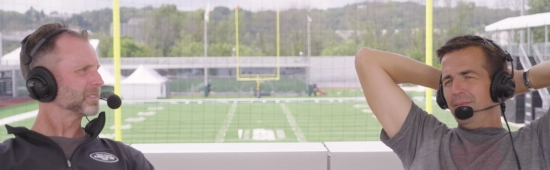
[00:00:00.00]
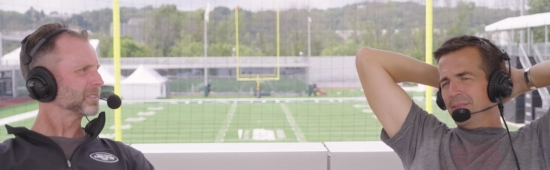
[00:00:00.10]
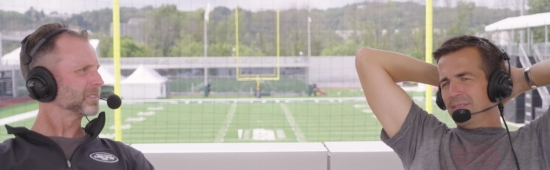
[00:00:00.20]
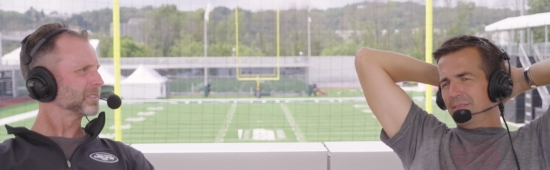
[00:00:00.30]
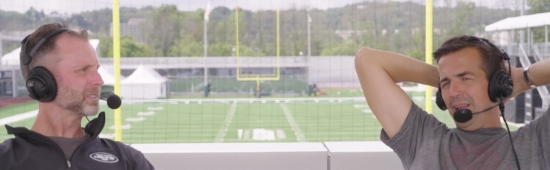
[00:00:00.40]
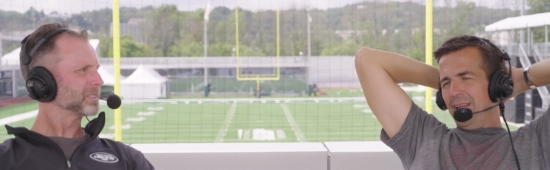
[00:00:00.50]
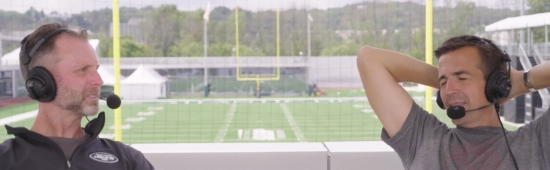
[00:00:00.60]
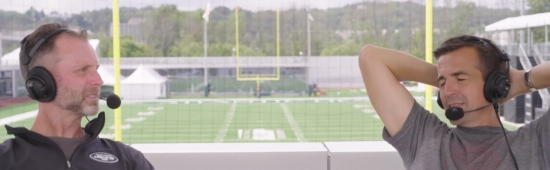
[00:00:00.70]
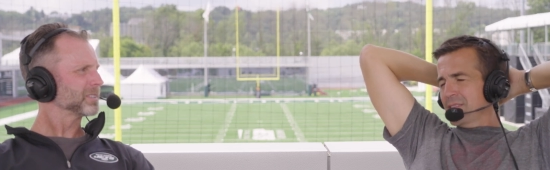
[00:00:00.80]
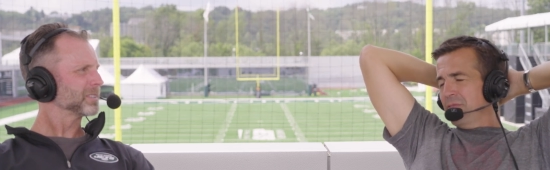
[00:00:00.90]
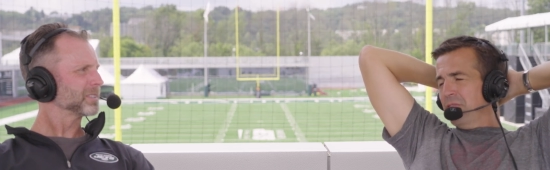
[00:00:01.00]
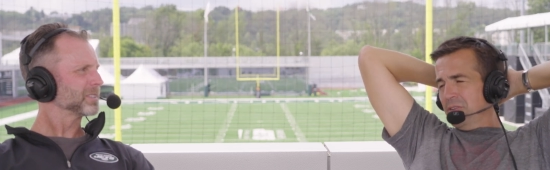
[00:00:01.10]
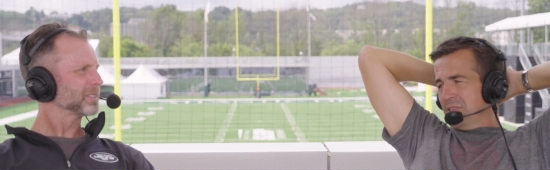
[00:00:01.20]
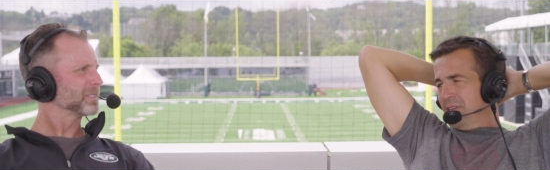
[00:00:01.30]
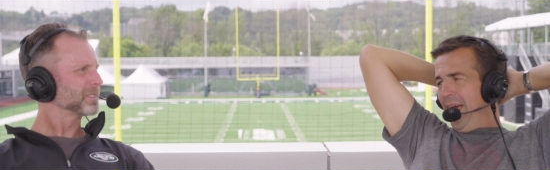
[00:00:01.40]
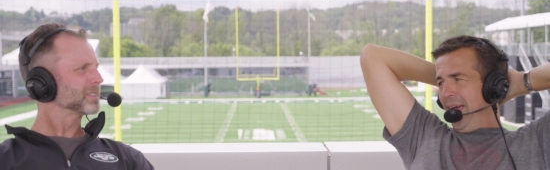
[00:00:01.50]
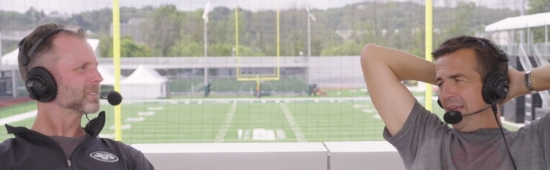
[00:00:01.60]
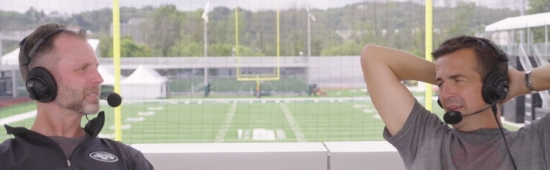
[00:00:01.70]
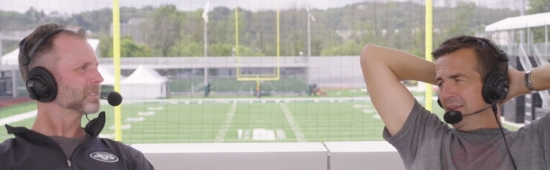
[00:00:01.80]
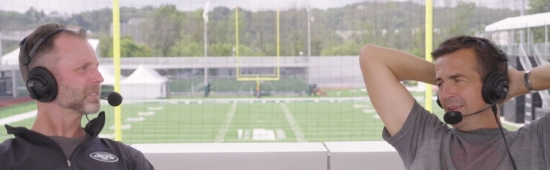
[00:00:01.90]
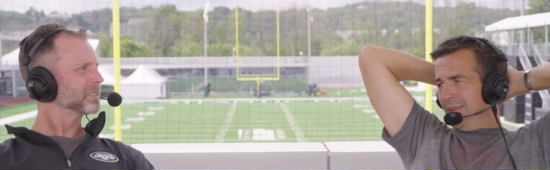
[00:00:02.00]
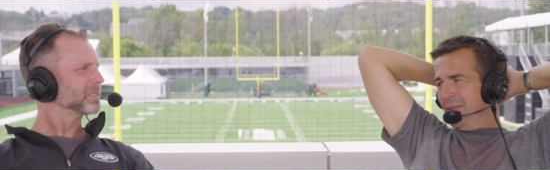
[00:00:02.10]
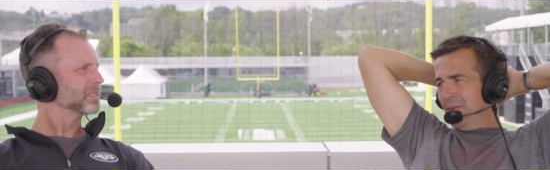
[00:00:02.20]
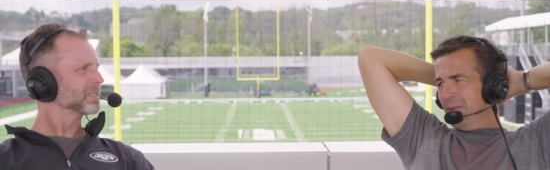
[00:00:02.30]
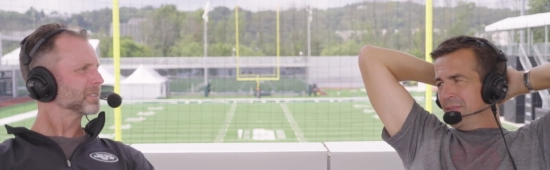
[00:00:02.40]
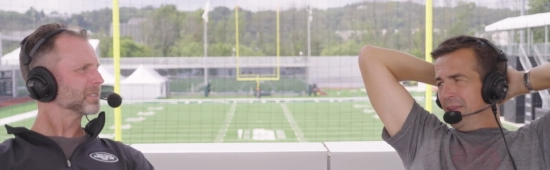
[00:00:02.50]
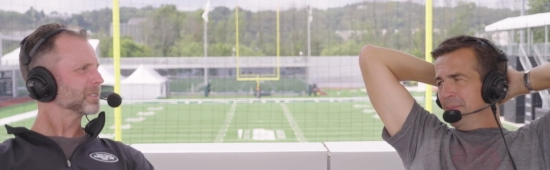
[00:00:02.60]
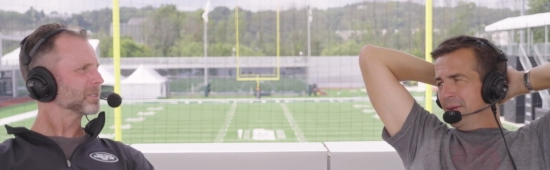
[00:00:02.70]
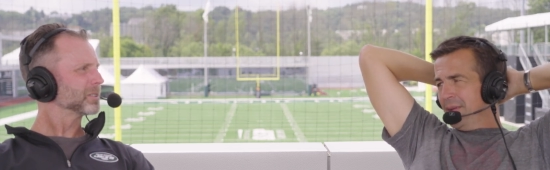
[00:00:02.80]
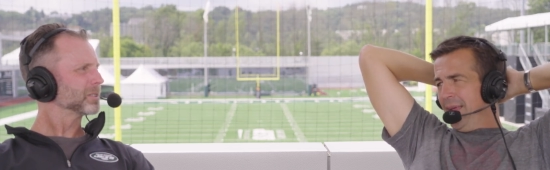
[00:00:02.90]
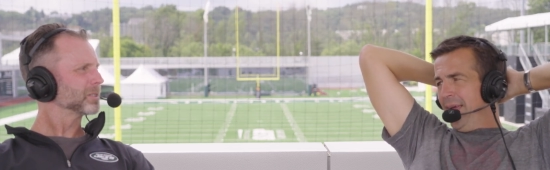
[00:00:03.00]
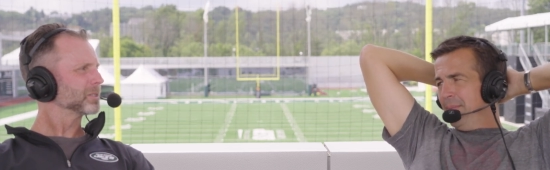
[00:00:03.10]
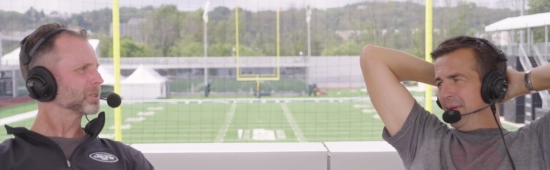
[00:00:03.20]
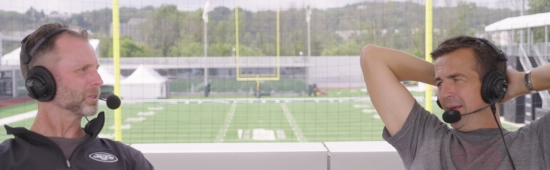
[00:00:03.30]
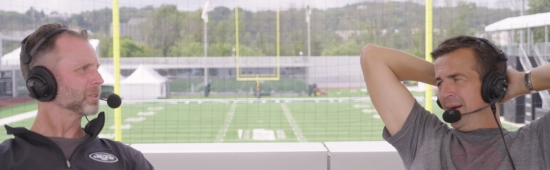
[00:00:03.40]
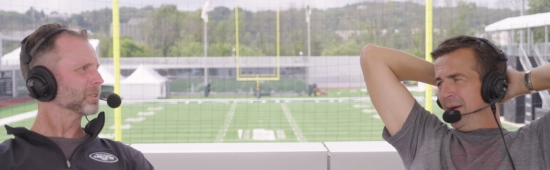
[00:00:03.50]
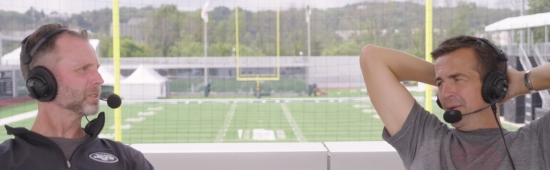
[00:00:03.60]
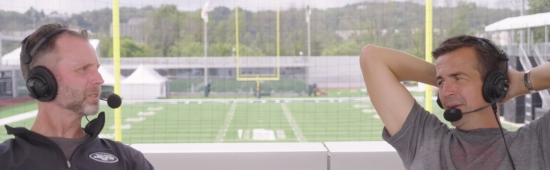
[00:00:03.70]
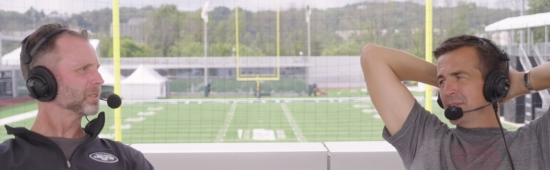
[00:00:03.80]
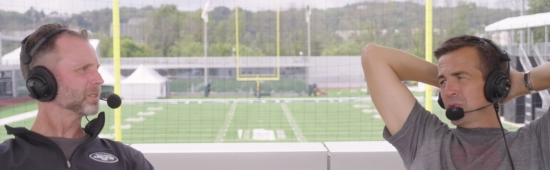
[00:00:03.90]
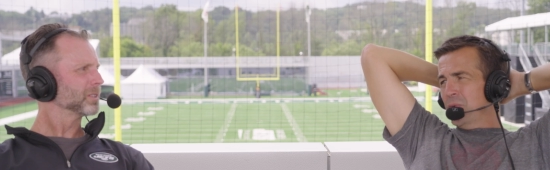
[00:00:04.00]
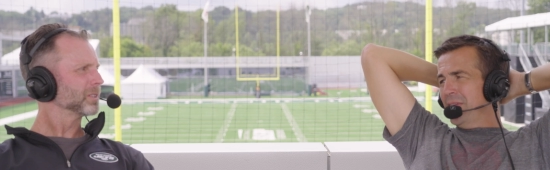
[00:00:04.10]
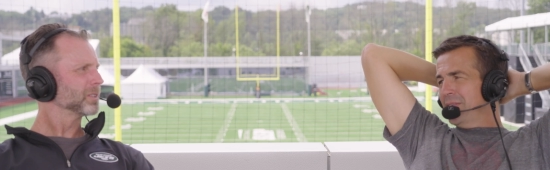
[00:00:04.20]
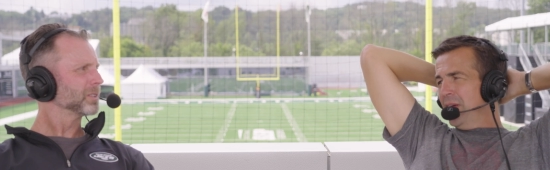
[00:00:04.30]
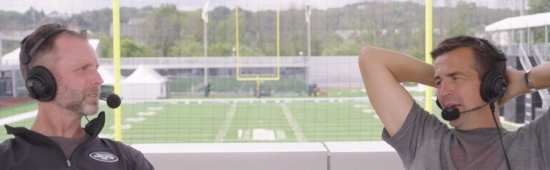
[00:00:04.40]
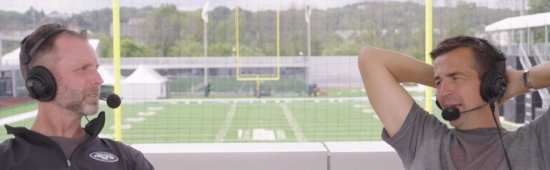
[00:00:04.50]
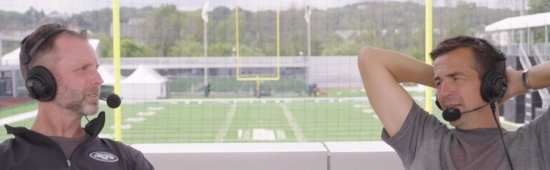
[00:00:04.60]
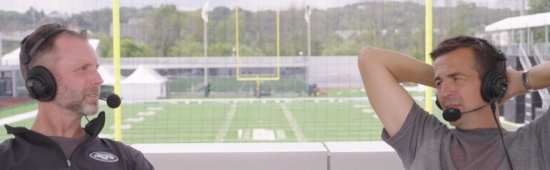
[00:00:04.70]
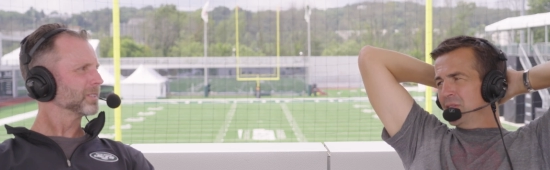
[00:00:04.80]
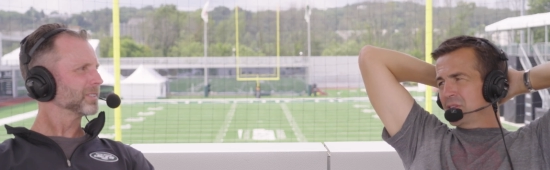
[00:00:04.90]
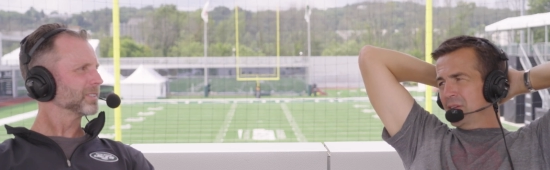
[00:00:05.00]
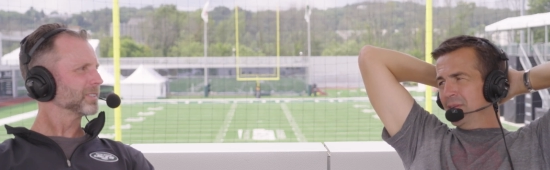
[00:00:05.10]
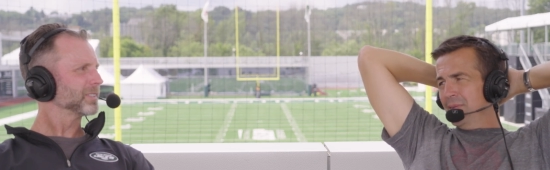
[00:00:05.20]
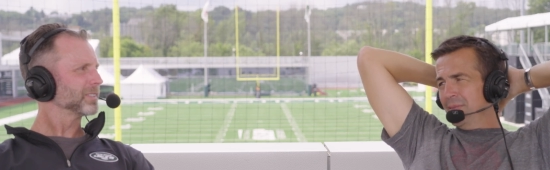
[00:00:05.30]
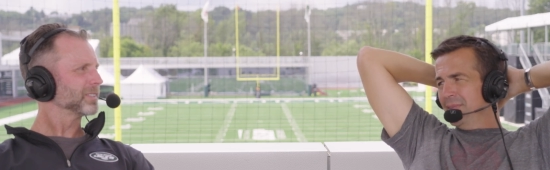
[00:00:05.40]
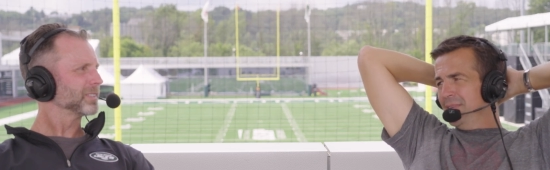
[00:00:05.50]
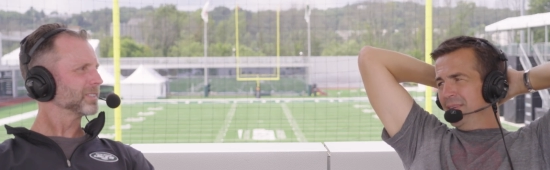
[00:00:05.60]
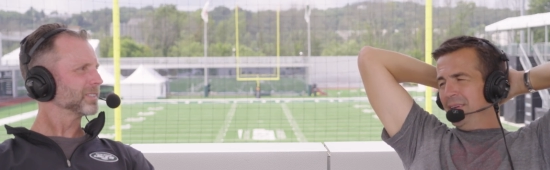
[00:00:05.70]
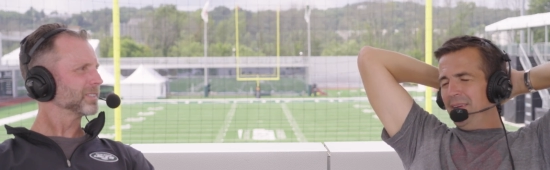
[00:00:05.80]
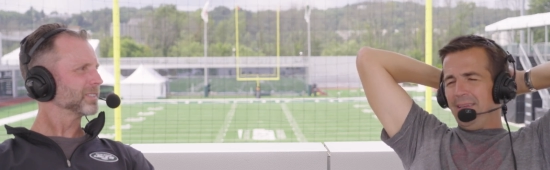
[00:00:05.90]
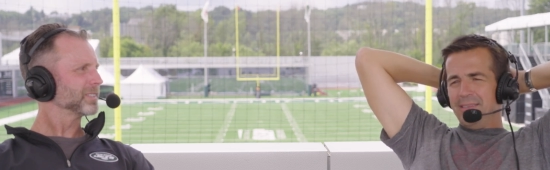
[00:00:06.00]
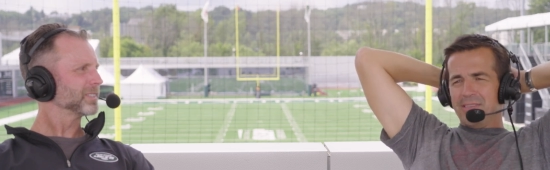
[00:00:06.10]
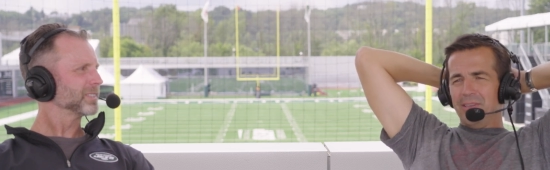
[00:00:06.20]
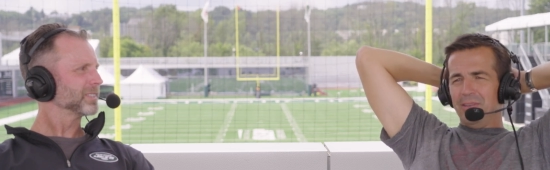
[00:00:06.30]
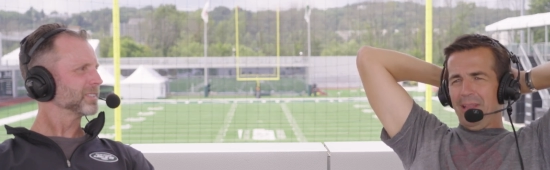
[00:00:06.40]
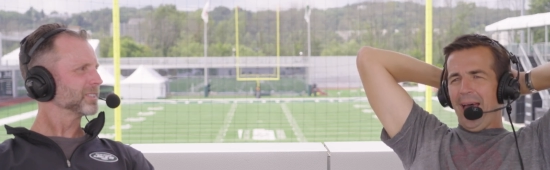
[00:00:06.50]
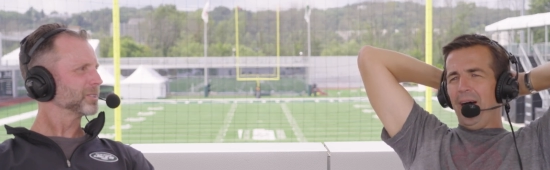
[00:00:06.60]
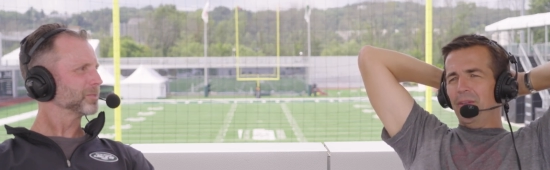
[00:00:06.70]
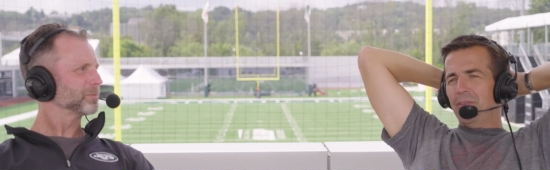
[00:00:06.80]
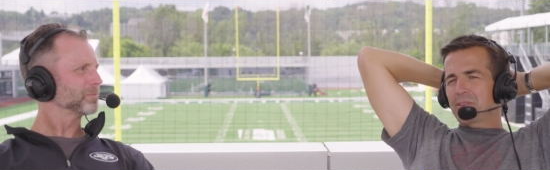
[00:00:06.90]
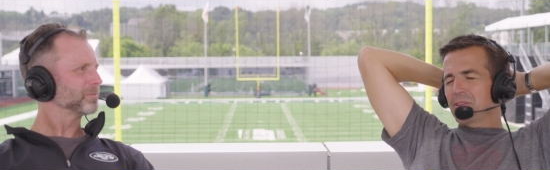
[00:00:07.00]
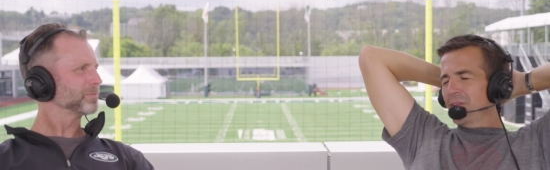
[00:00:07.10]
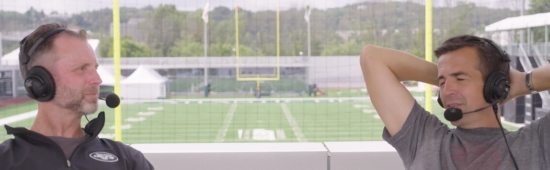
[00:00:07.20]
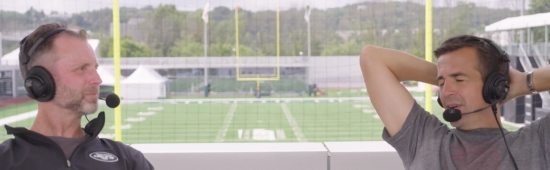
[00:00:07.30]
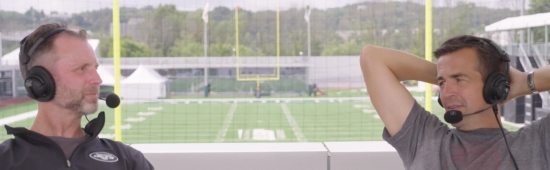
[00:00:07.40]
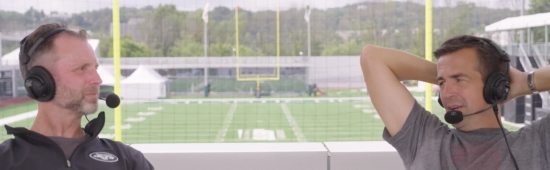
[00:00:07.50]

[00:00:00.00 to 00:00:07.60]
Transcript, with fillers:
Speaker 1: it's not like this is the first day. You know, they're deep into camp sure. now, and it's a weekday, and they're still, it's still loud, and there's still a ton of